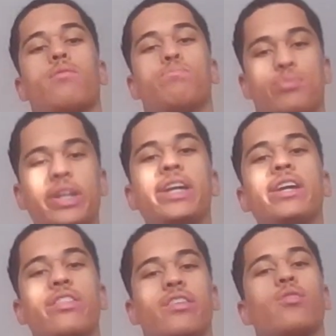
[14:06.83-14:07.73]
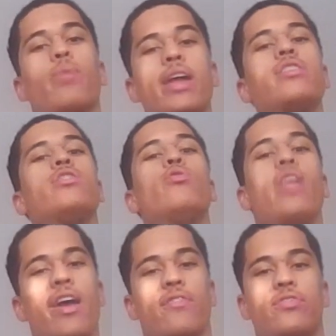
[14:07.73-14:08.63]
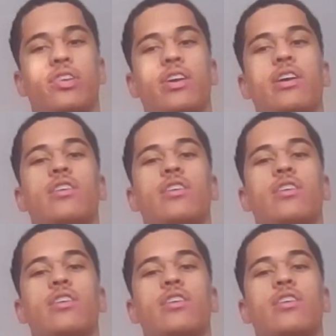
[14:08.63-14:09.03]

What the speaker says: Breathe when you lift.